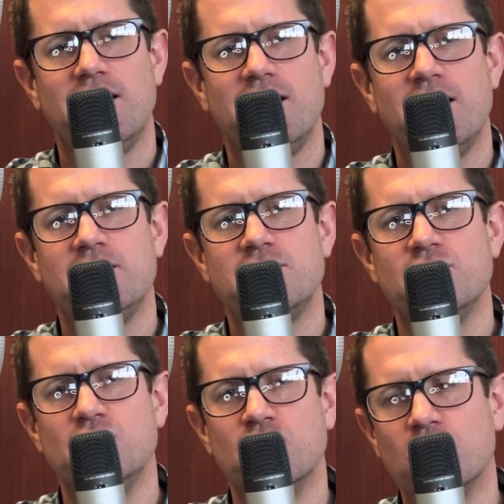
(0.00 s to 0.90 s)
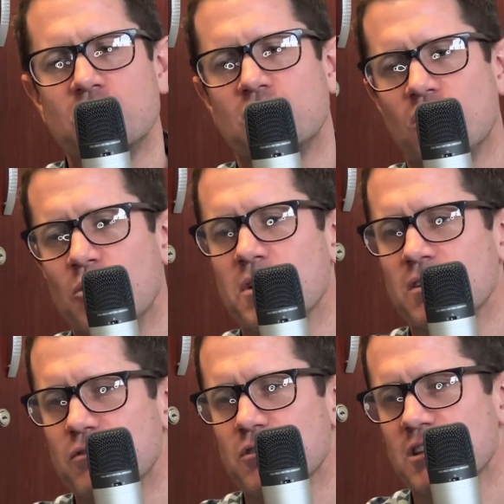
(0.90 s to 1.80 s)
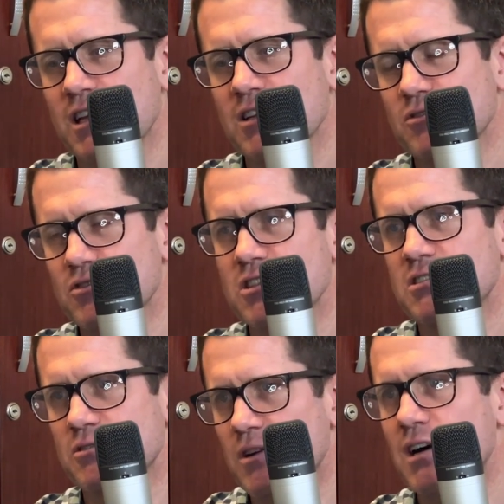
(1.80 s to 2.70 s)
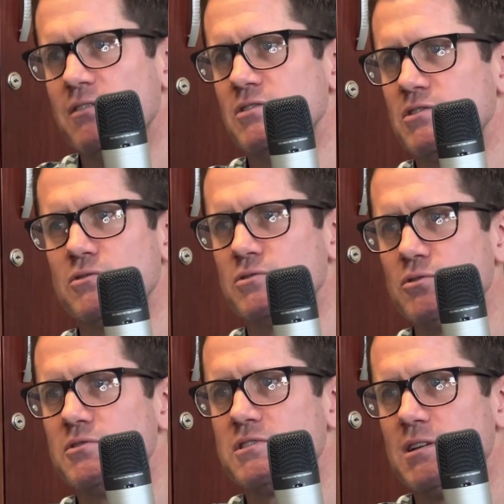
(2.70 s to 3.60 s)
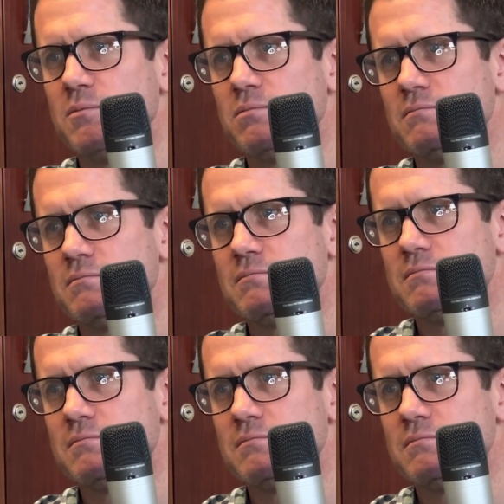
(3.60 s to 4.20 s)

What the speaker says: it's not common for things to just arrive on your doorstep.